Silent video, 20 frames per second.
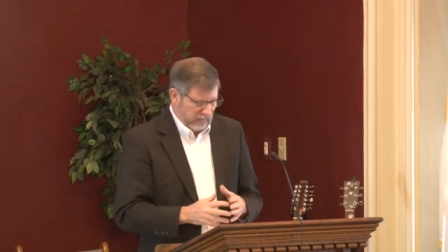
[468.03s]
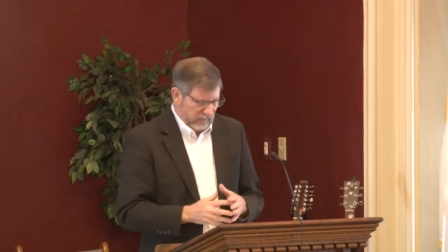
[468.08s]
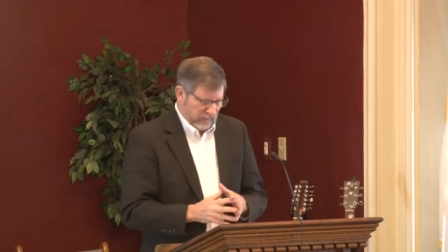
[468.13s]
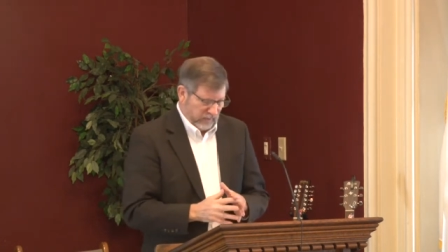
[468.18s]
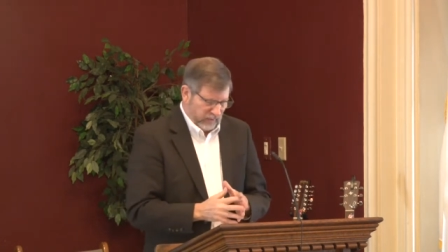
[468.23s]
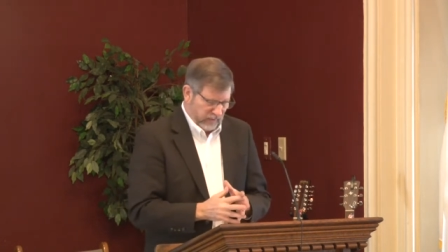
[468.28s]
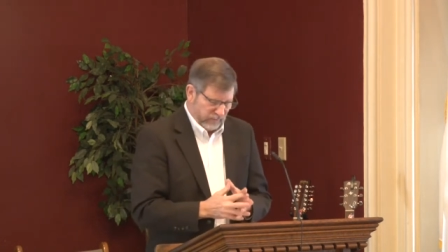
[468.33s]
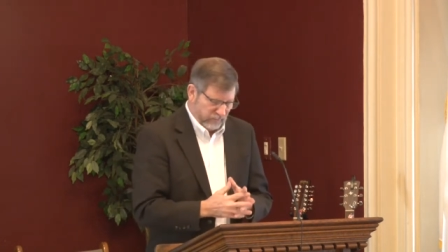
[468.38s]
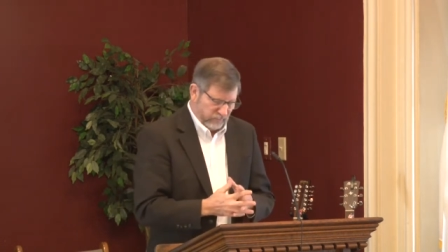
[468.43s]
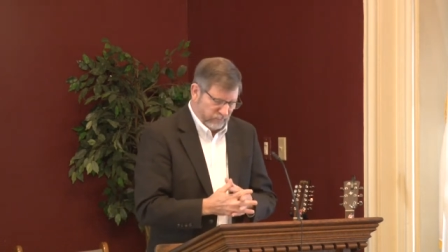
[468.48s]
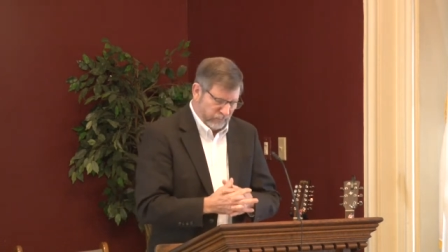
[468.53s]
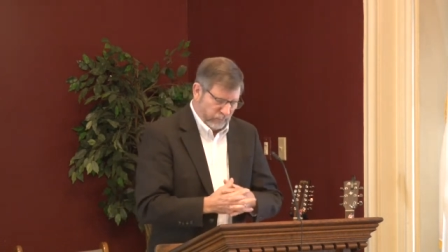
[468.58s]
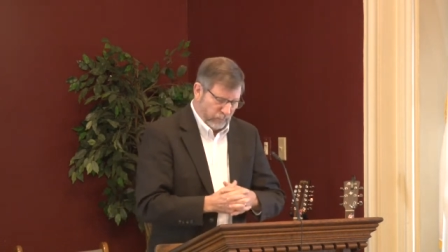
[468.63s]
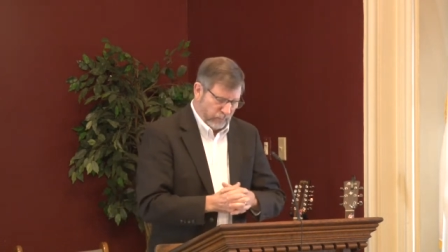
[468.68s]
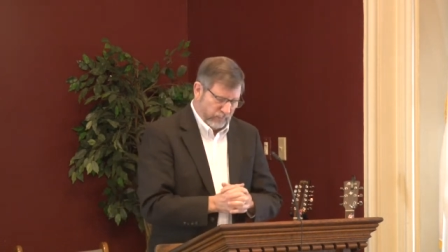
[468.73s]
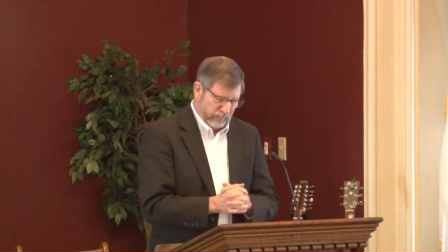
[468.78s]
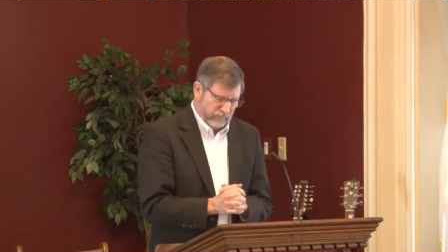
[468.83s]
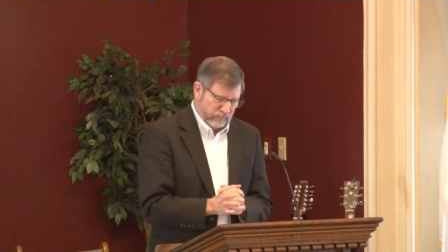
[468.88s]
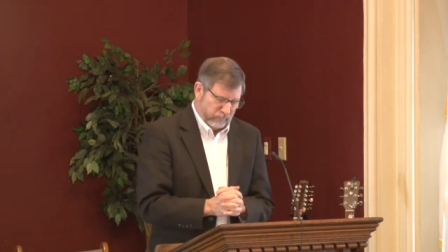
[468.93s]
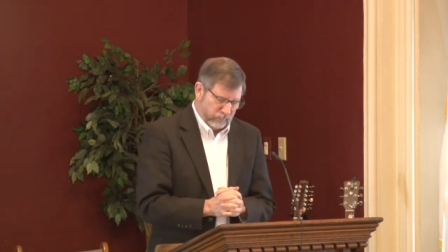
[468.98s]
uh,
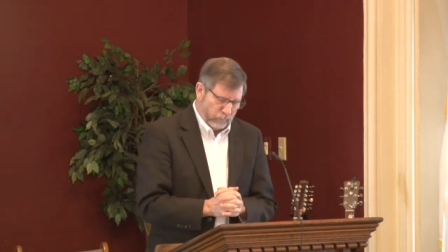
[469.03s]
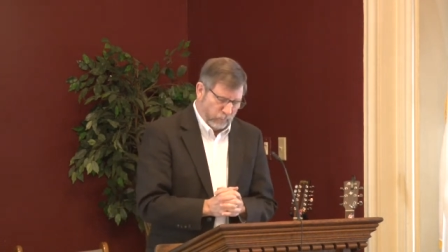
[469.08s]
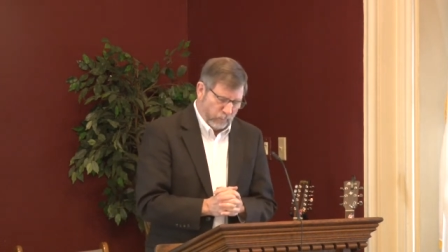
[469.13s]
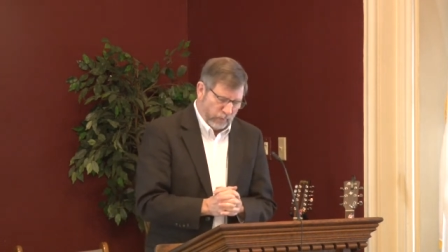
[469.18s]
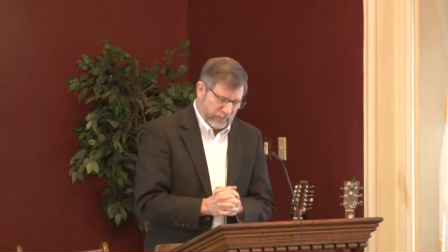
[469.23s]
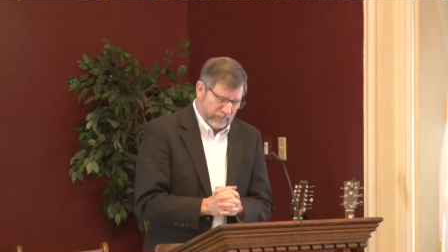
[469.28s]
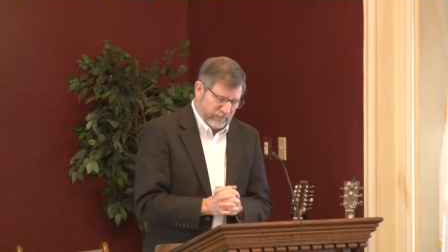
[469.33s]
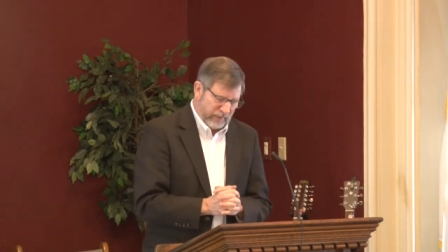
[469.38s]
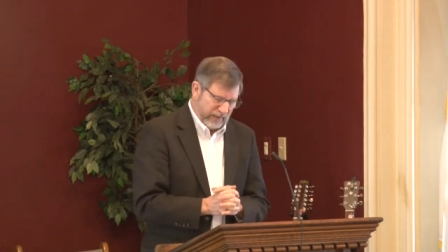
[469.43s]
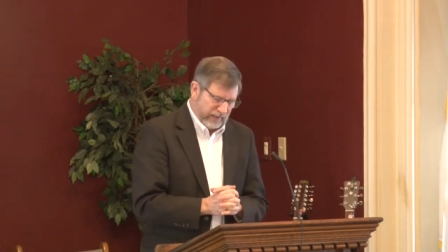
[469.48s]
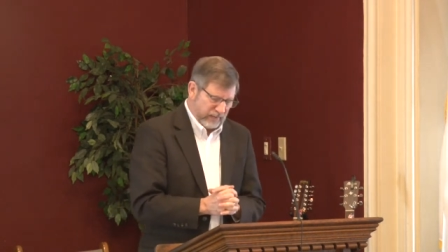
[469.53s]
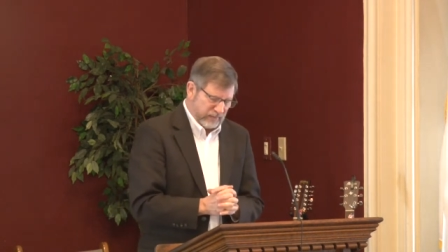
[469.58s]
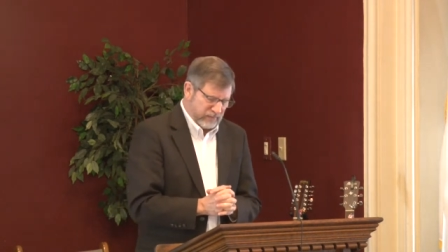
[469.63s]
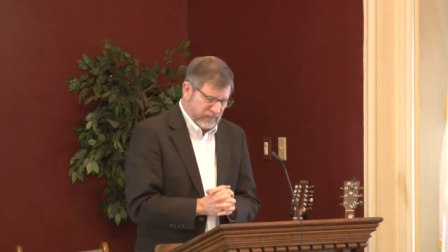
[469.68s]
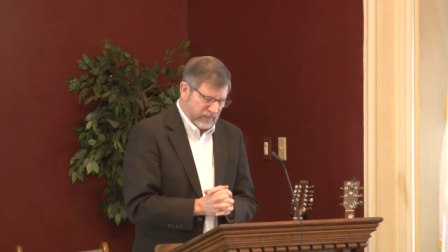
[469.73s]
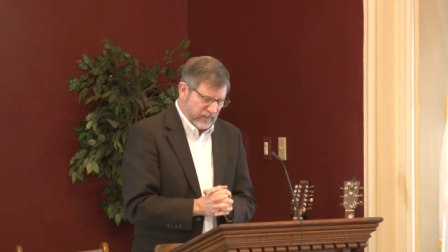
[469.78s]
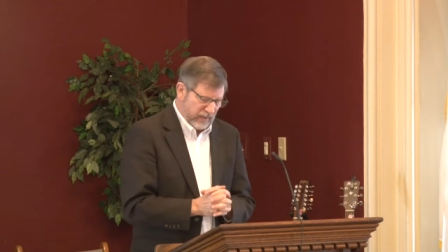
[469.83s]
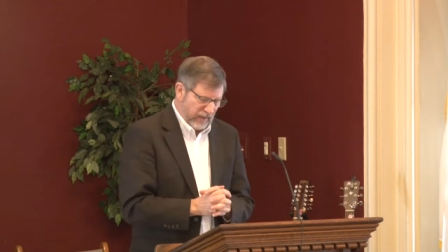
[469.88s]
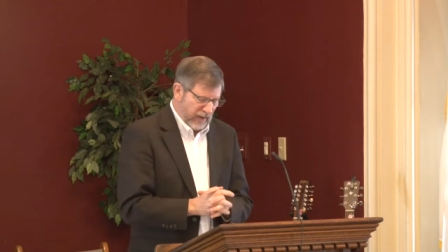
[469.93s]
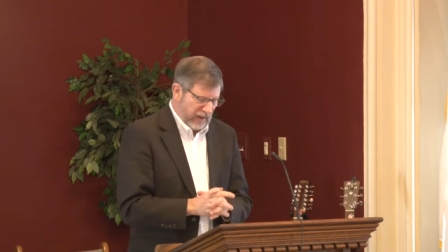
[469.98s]
from one minute
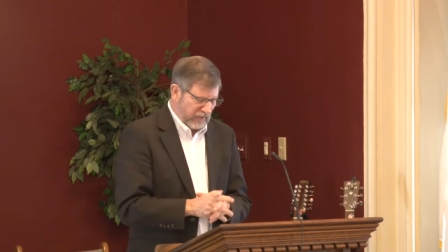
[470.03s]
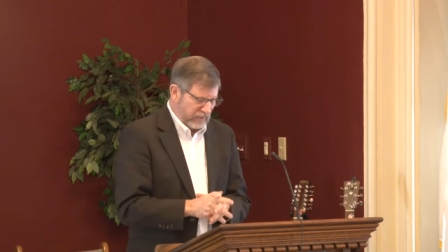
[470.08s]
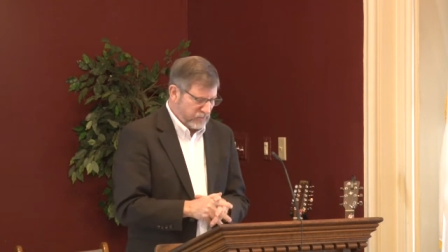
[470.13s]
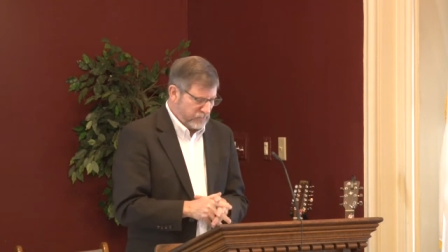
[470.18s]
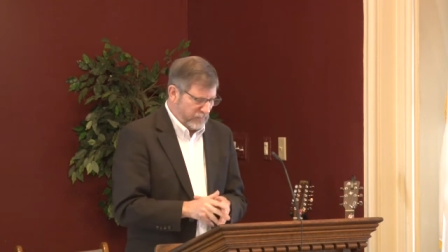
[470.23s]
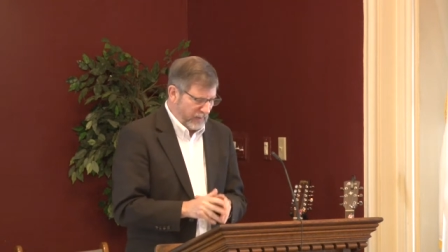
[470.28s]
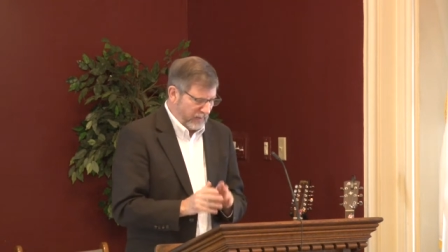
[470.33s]
to the next,